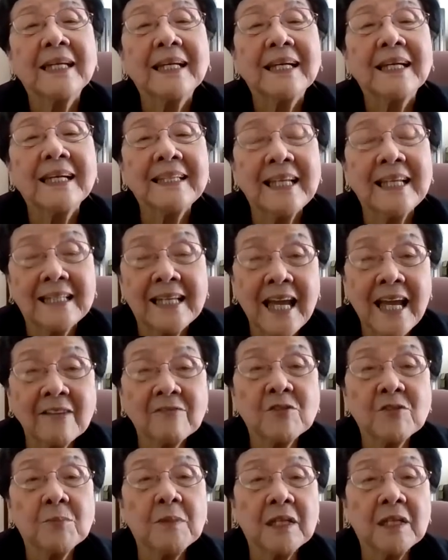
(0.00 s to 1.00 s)
that have
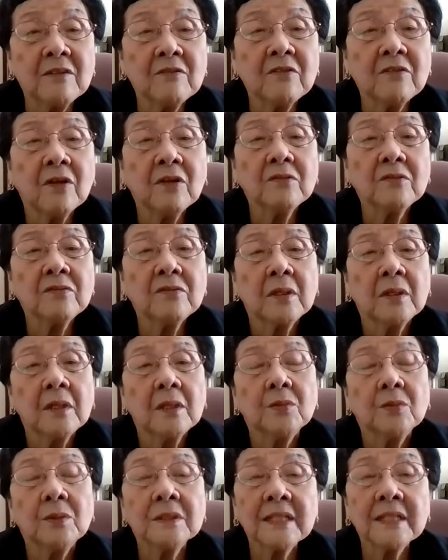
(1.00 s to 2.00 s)
to be involved
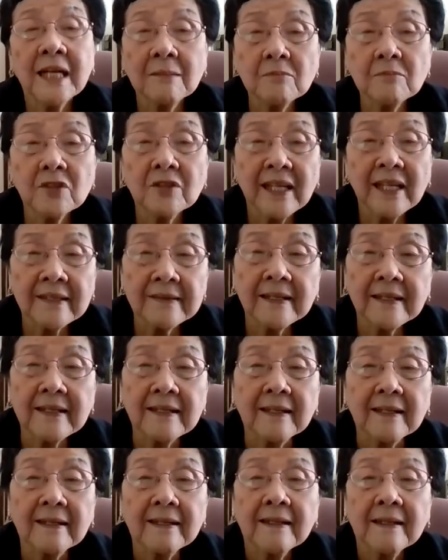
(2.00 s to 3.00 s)
will come to nothing
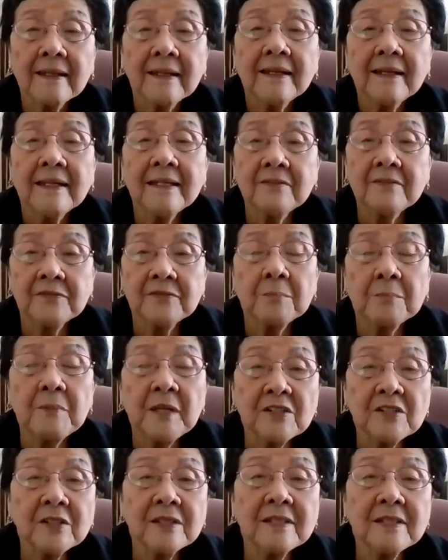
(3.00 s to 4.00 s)
if the
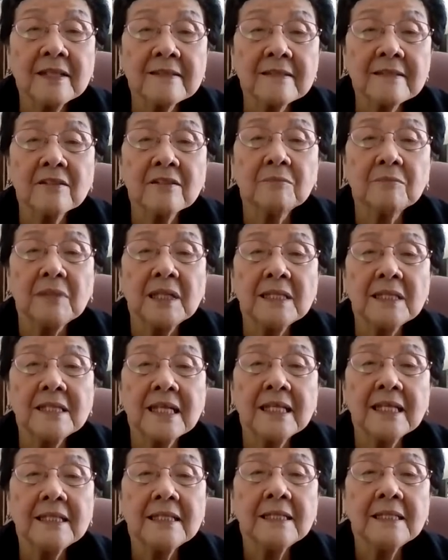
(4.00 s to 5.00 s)
patient does not
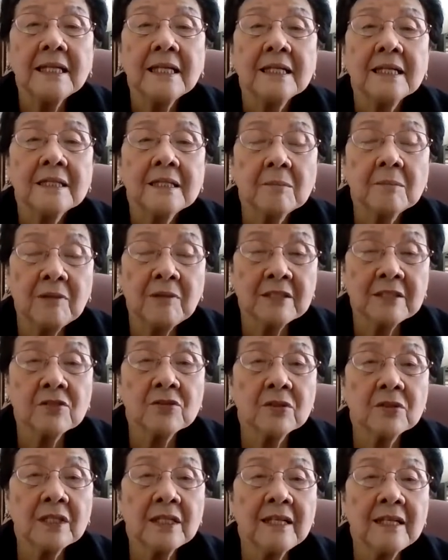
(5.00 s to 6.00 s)
maintain the blood
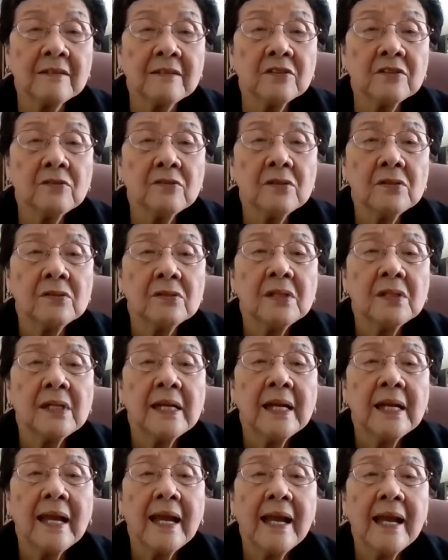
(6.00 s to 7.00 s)
sugar level
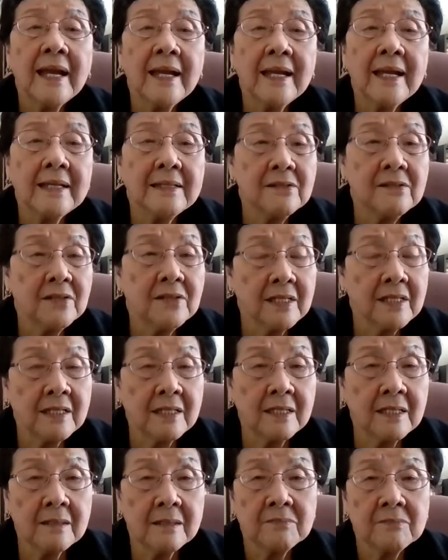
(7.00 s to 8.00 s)
and
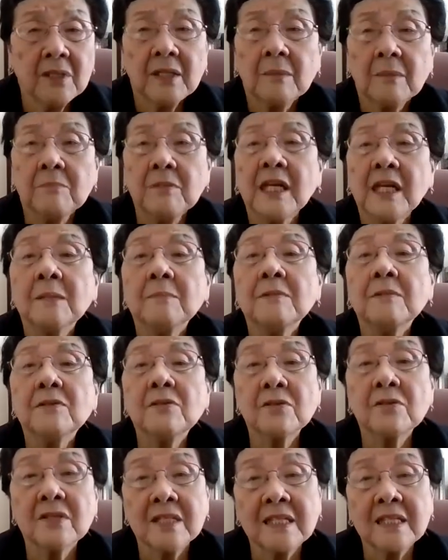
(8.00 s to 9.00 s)
be able
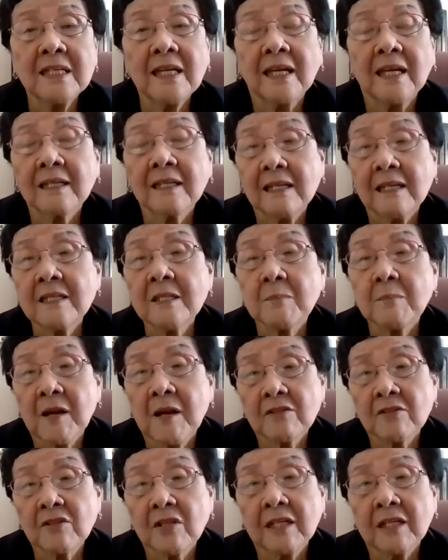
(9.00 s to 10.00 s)
to see at least
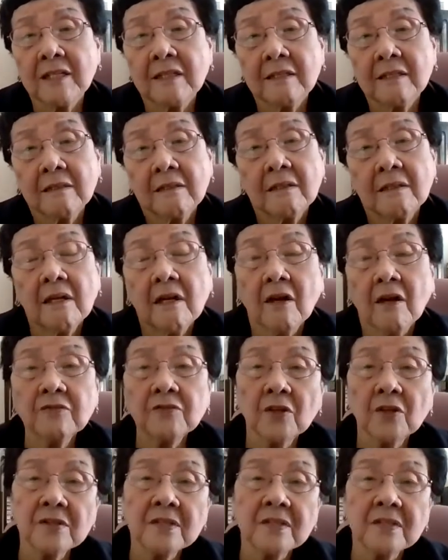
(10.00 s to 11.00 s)
partially. Of
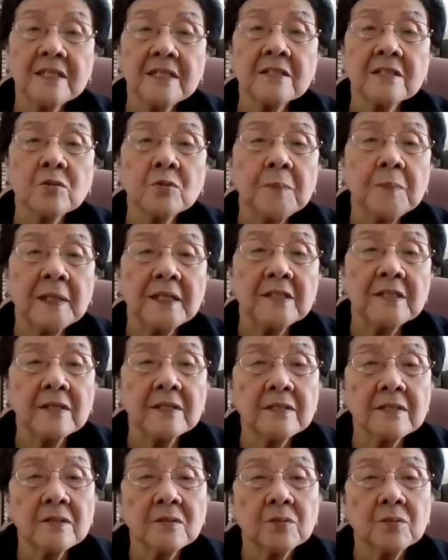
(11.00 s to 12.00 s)
course, these two
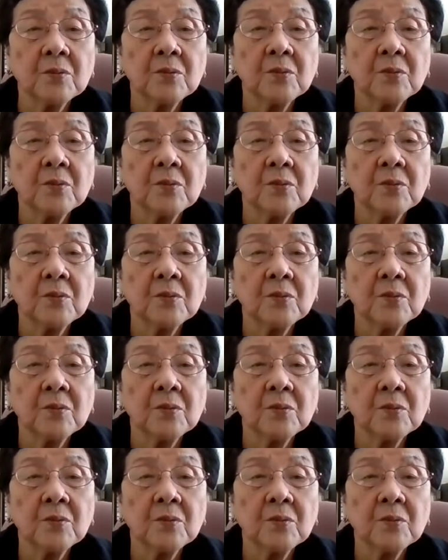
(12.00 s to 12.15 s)
patients